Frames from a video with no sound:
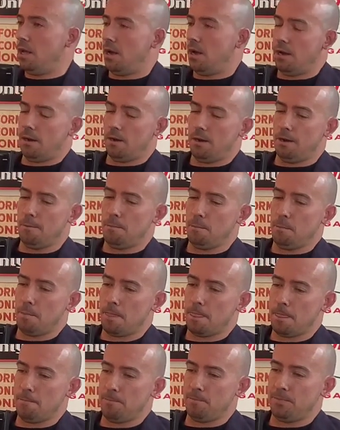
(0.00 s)

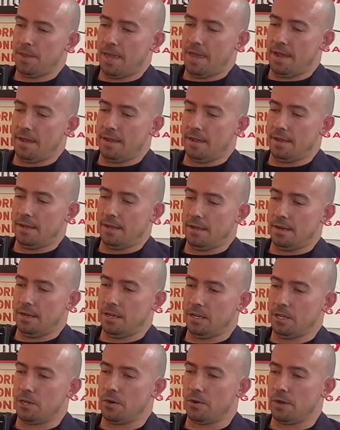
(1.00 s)
And
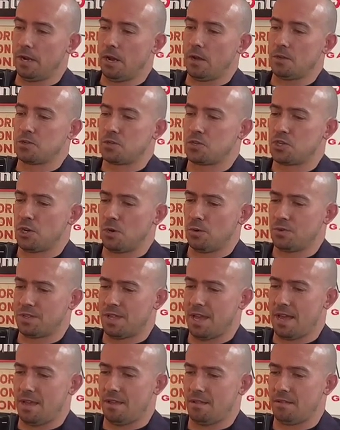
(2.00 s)
you know, it also shows
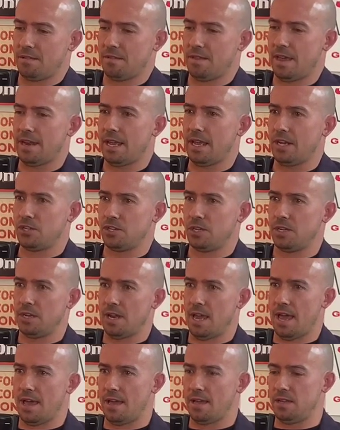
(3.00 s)
that that agent
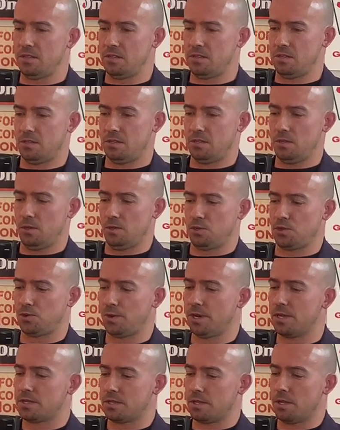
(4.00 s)
has, you know,
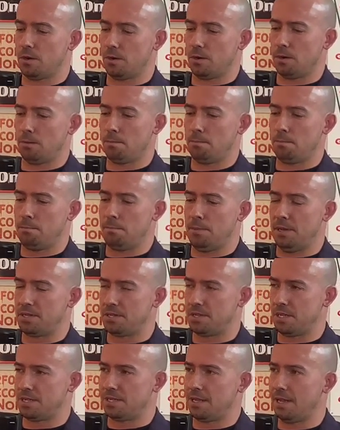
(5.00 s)
treats their
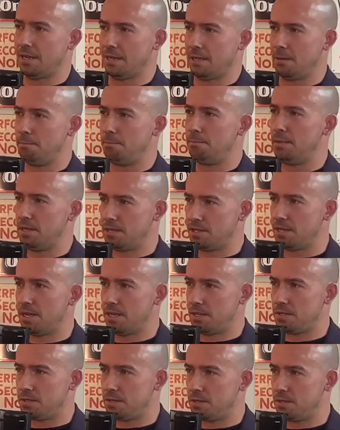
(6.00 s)
business like a
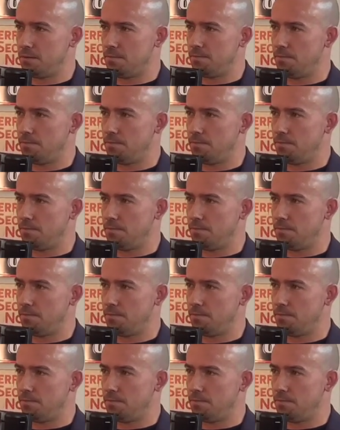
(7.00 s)
business.